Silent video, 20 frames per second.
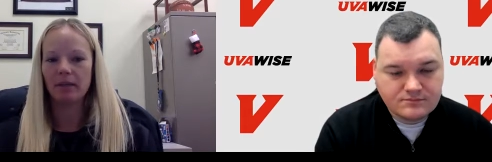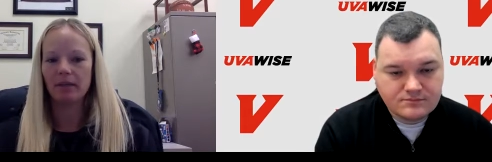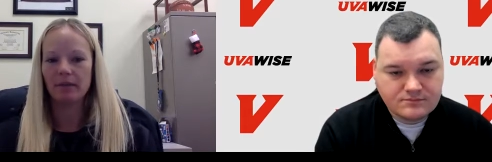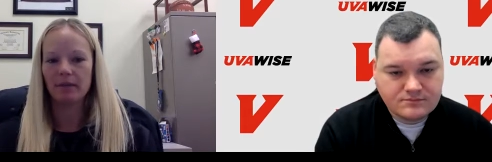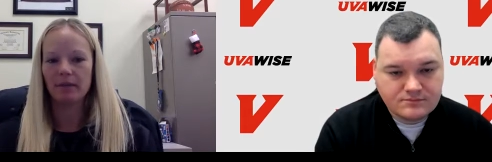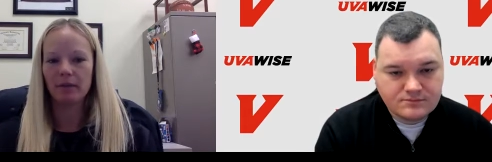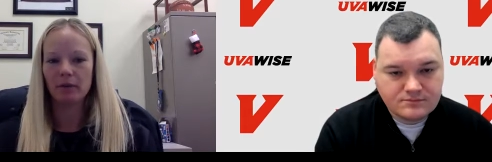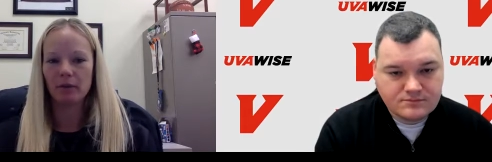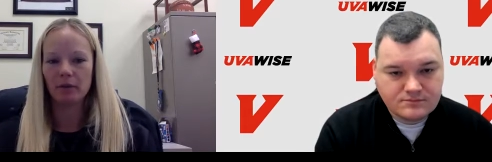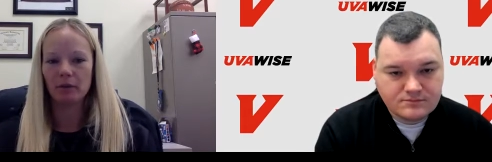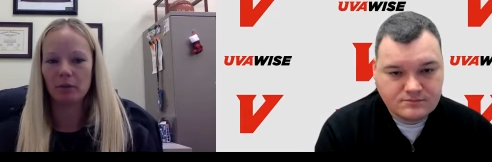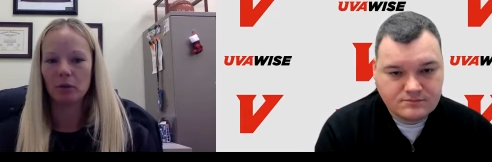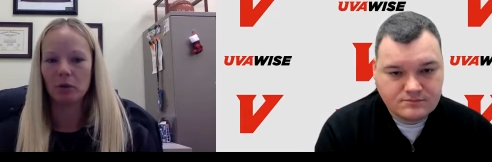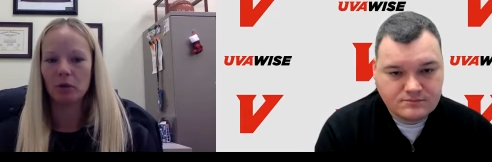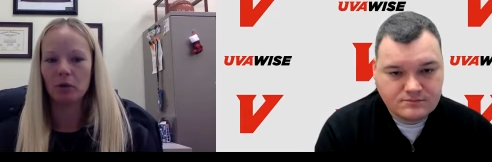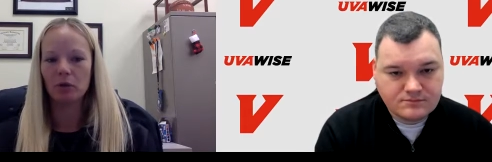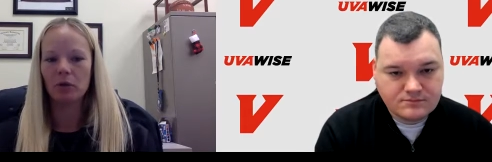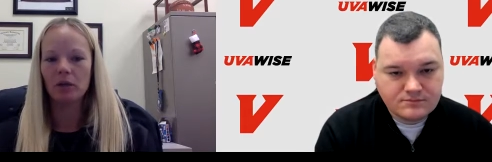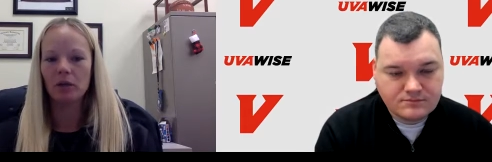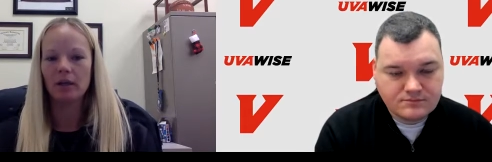Speaker 1: They filled their
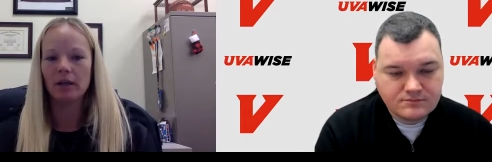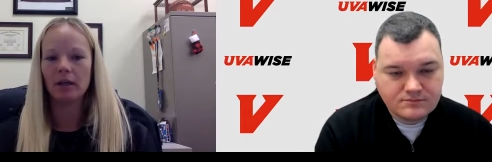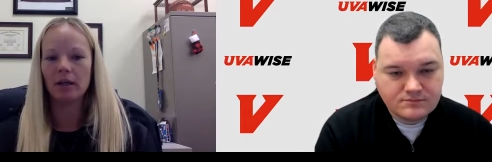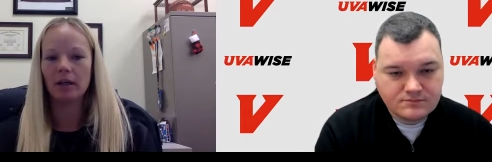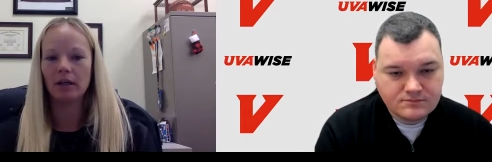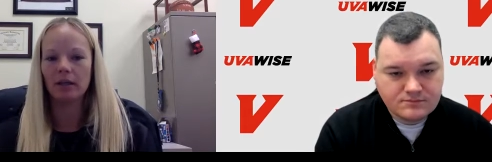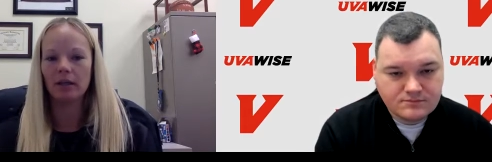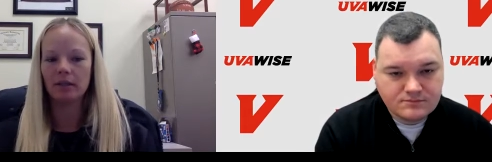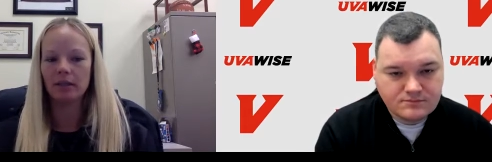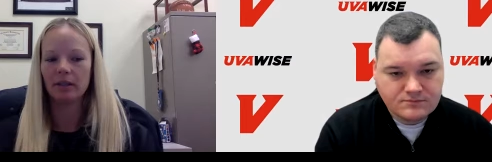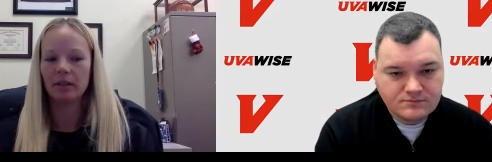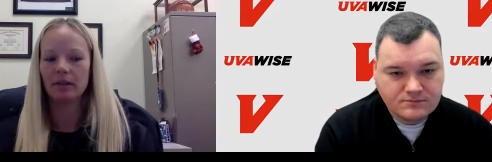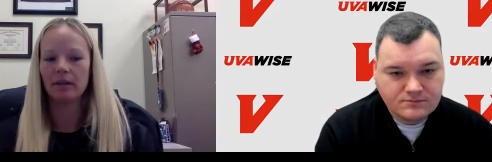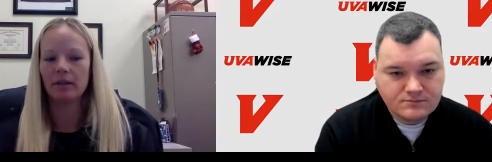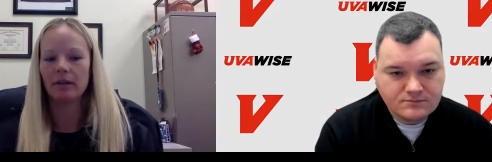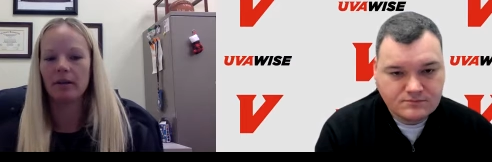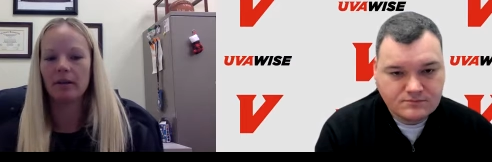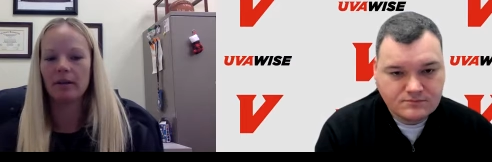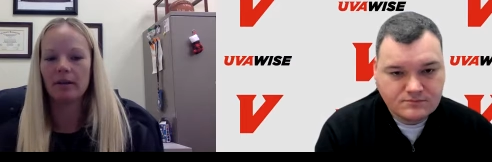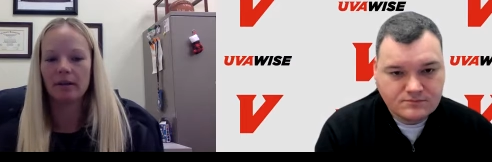role, um, you
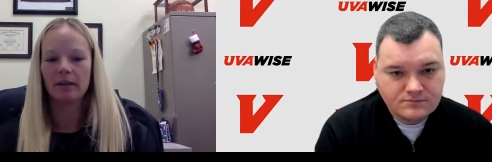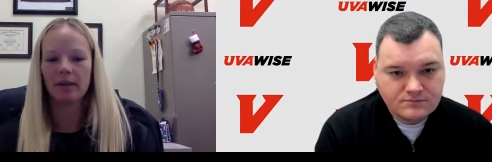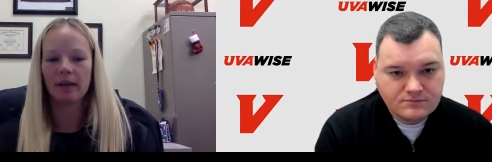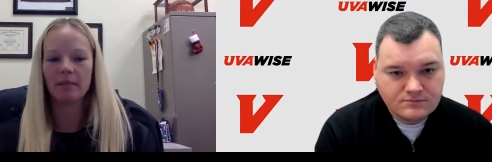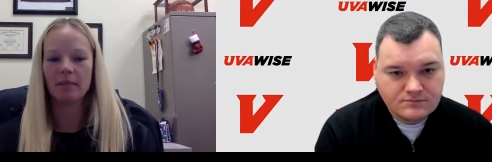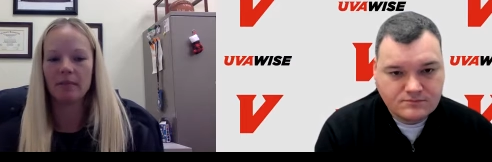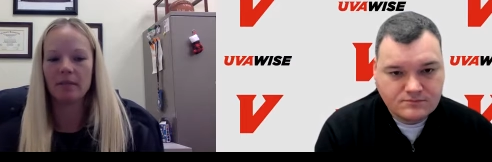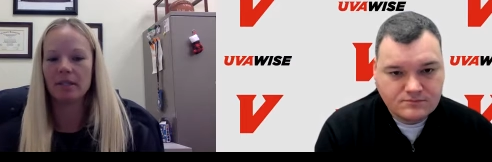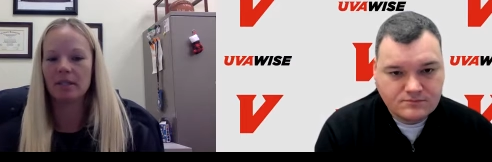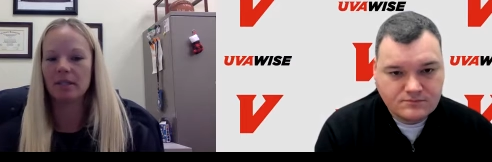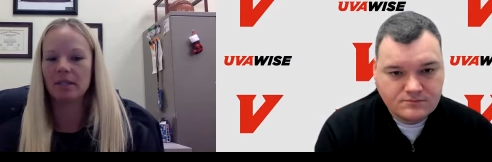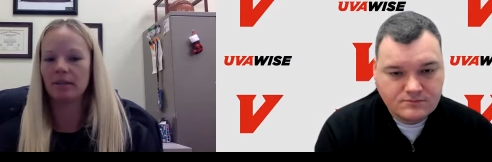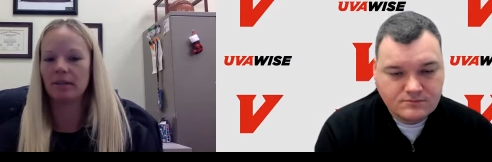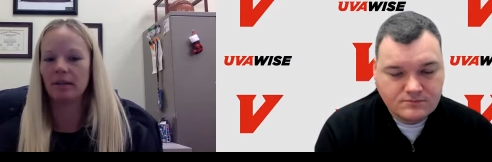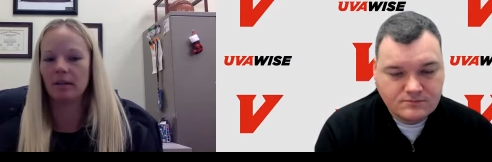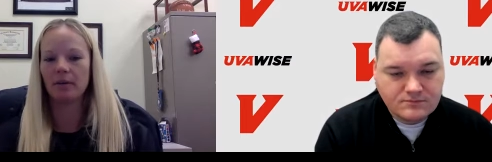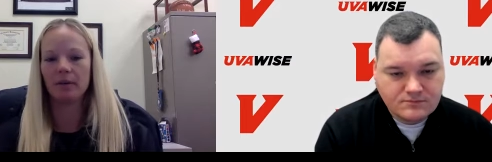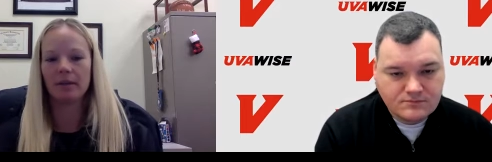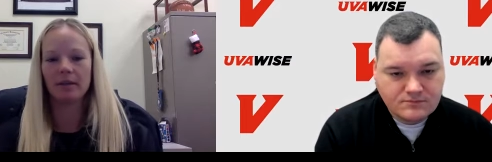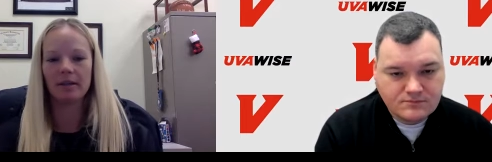know, kept us, you
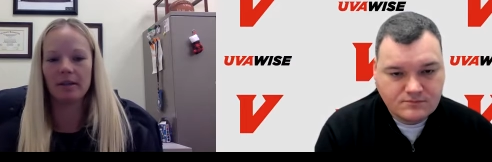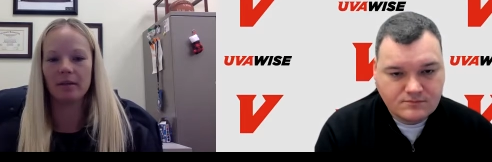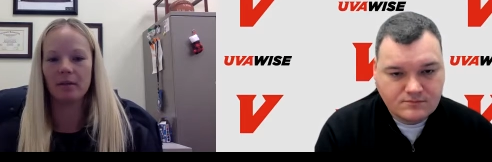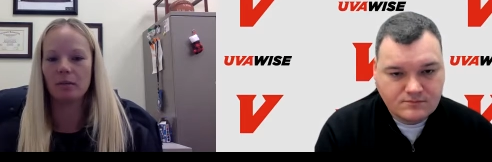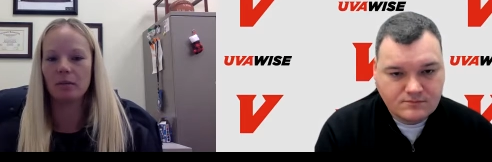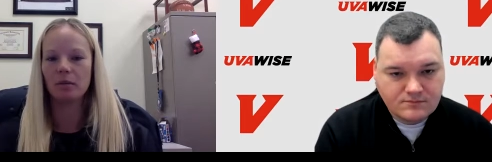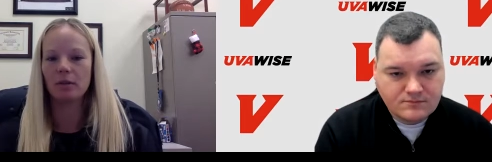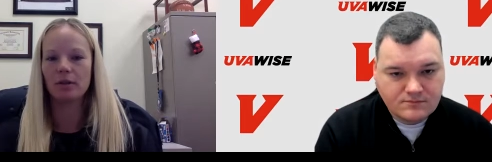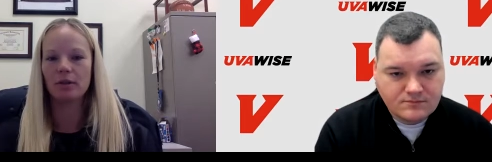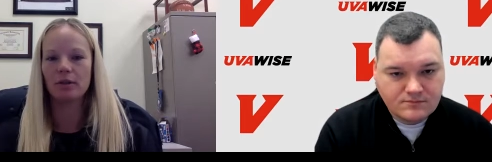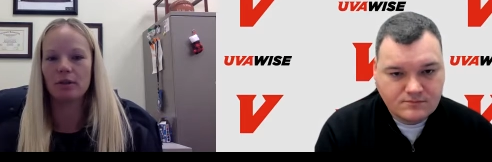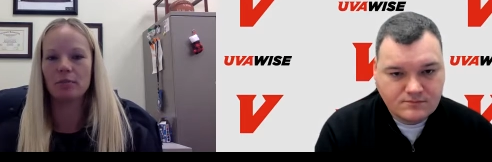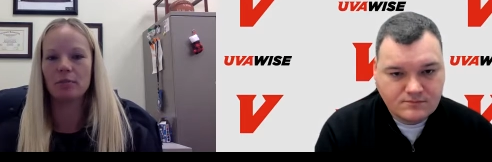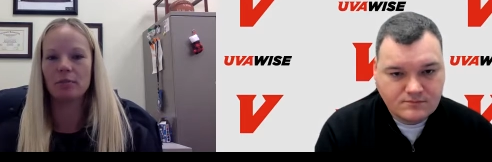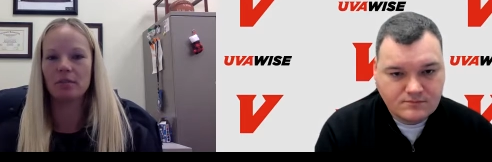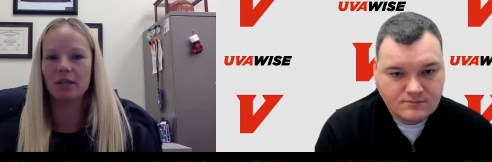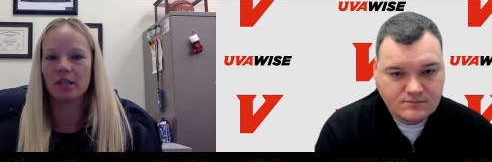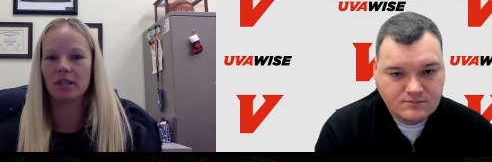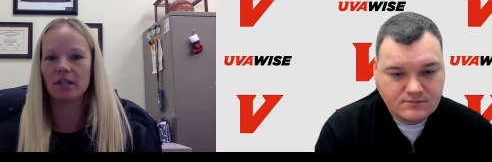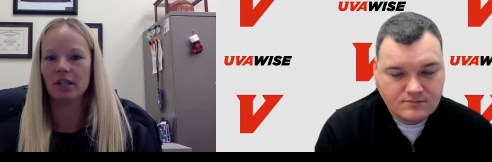know, within a one, two
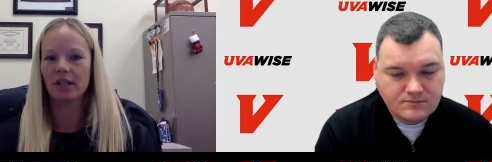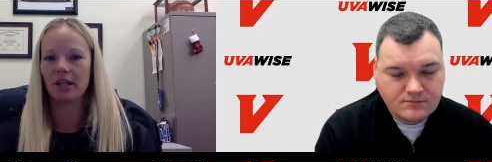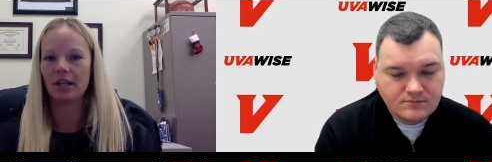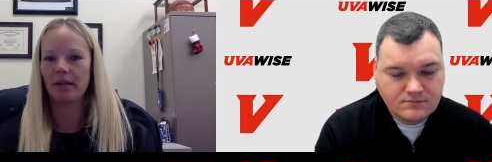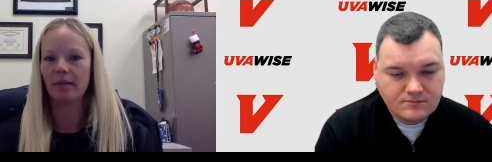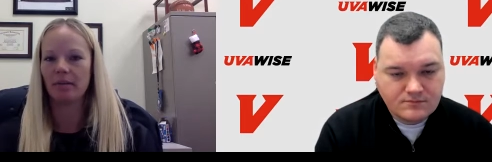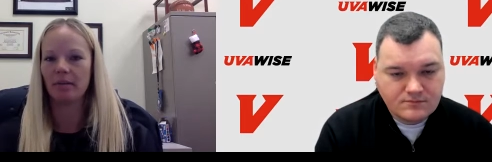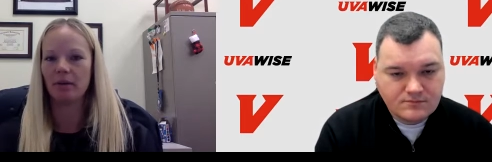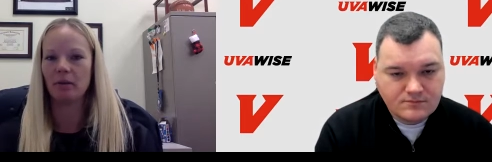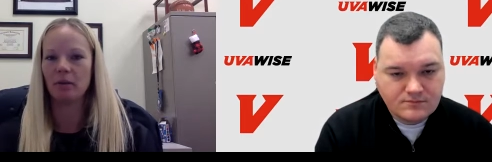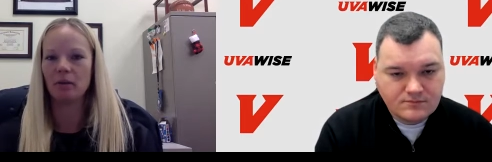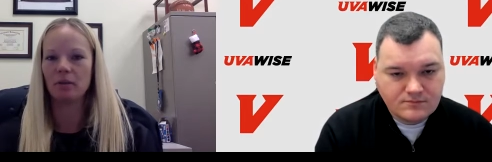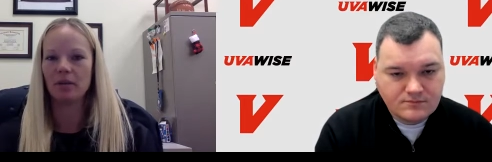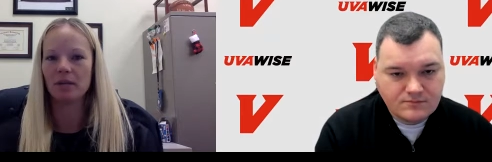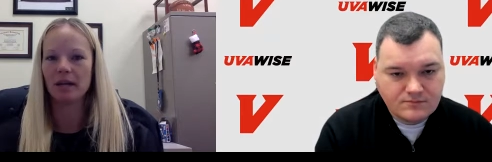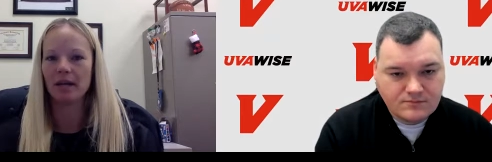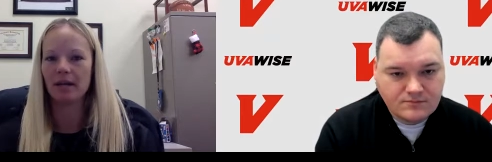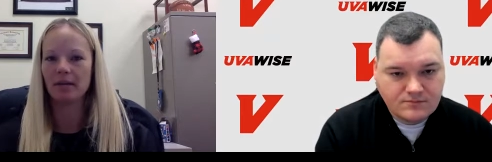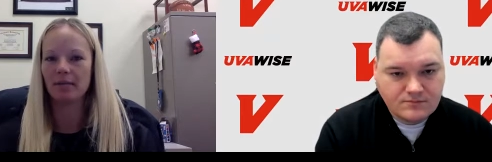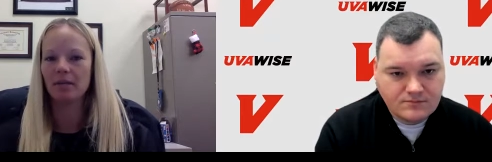possession game the whole
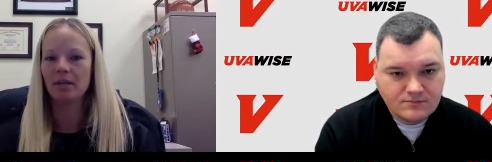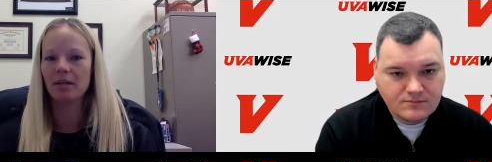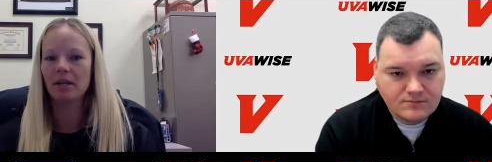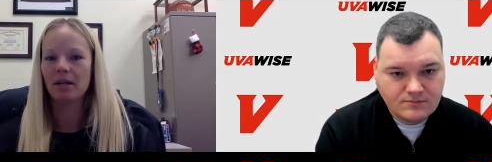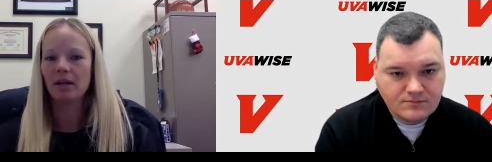time.